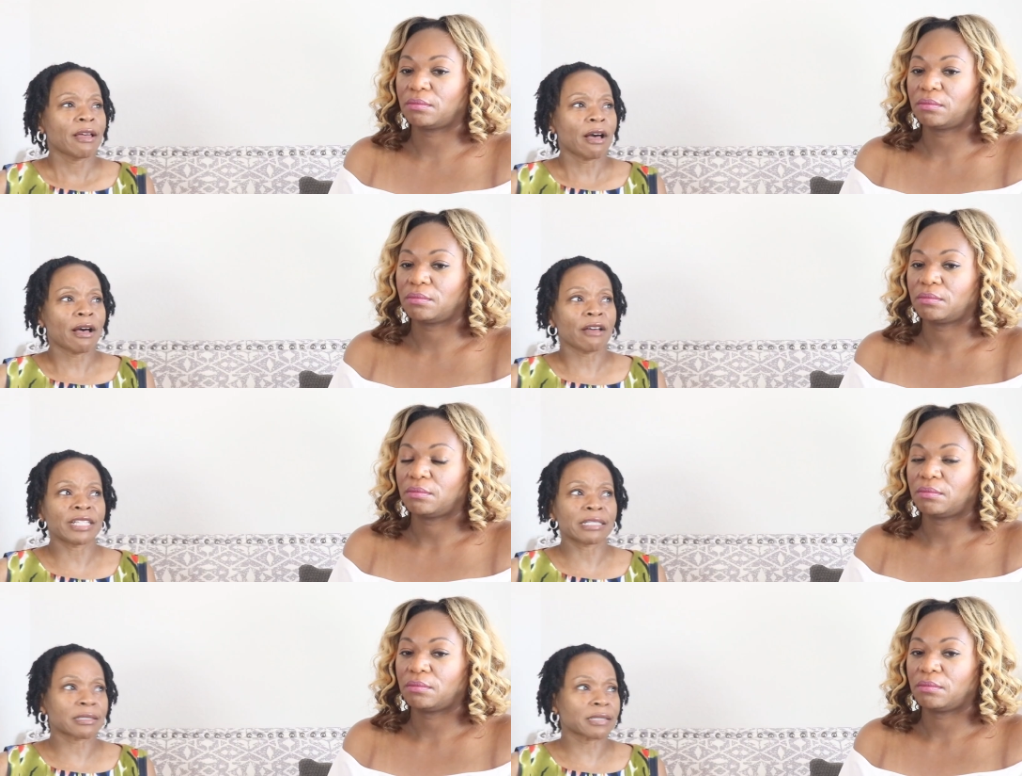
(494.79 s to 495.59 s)
Speaker 1: Uh, these
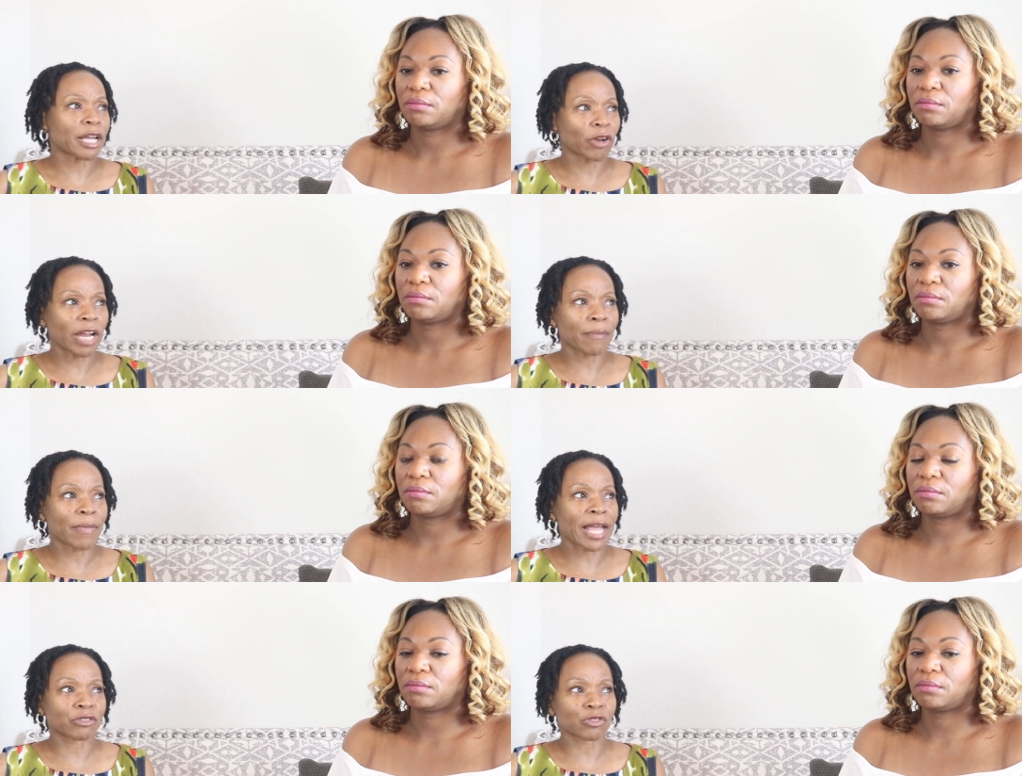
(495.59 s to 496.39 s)
designer
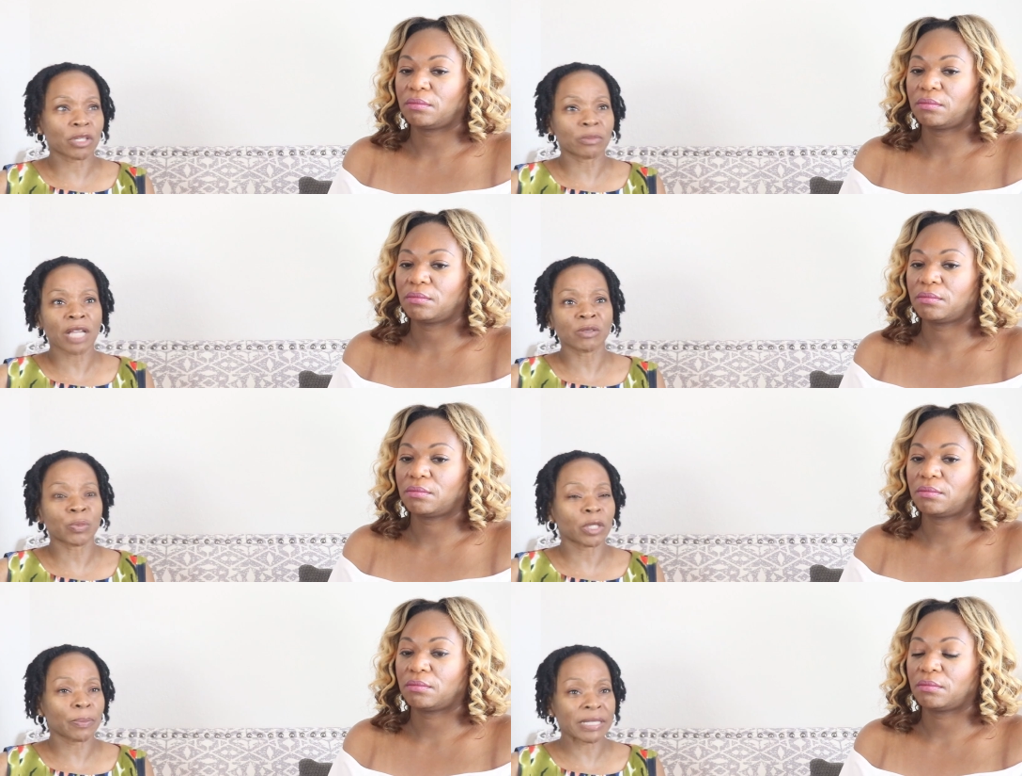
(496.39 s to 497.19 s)
handbags are sometimes put
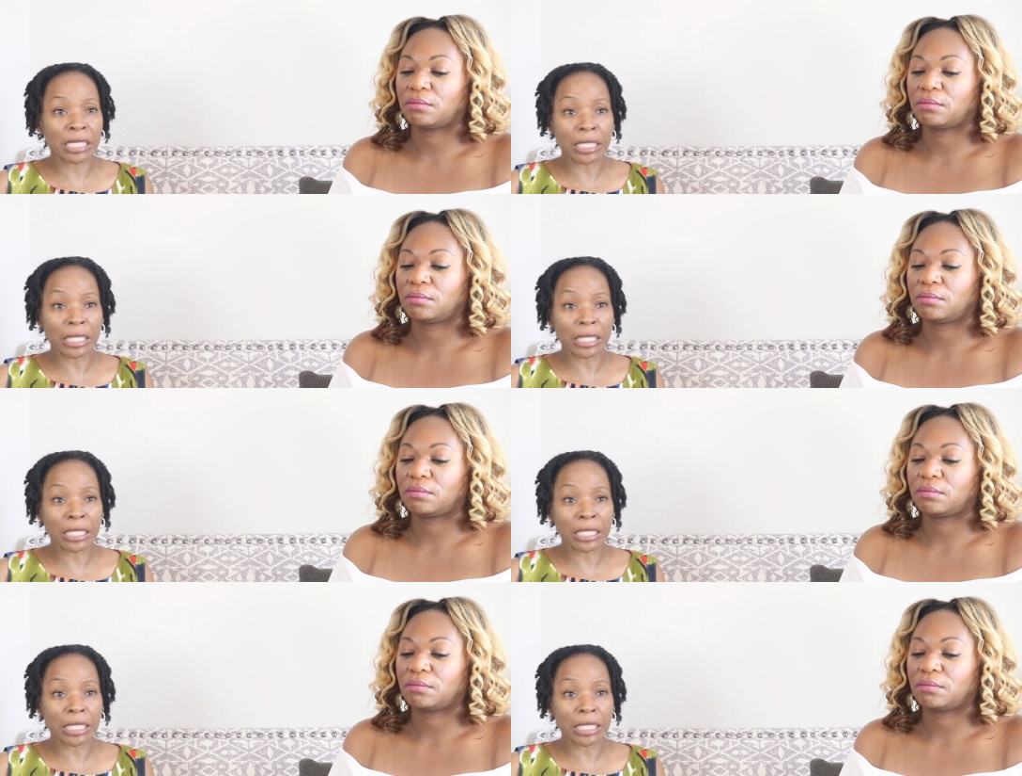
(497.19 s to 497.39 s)
up as